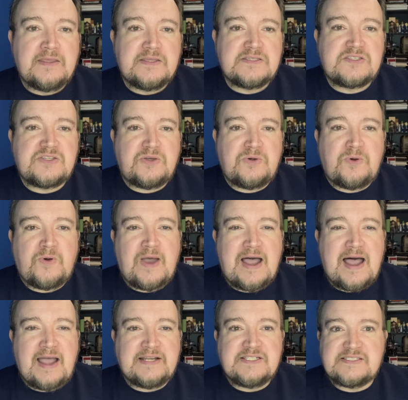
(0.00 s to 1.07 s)
So
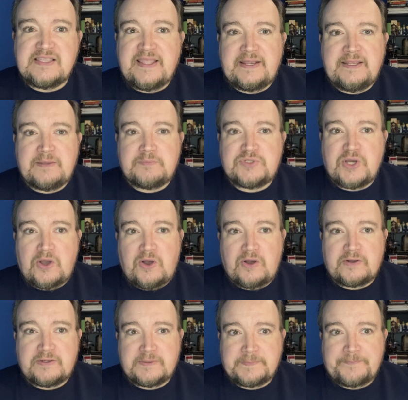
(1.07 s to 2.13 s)
I just let him
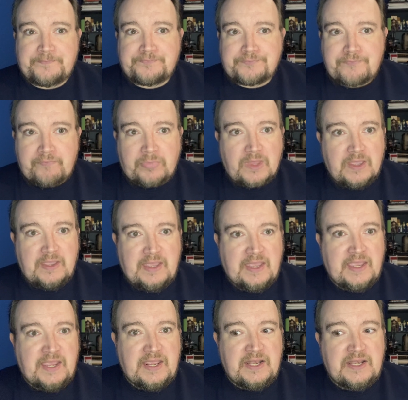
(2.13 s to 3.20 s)
talk.
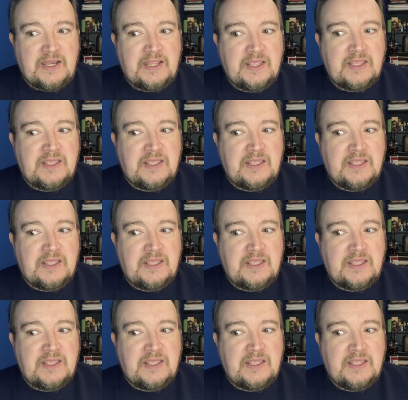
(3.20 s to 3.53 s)
And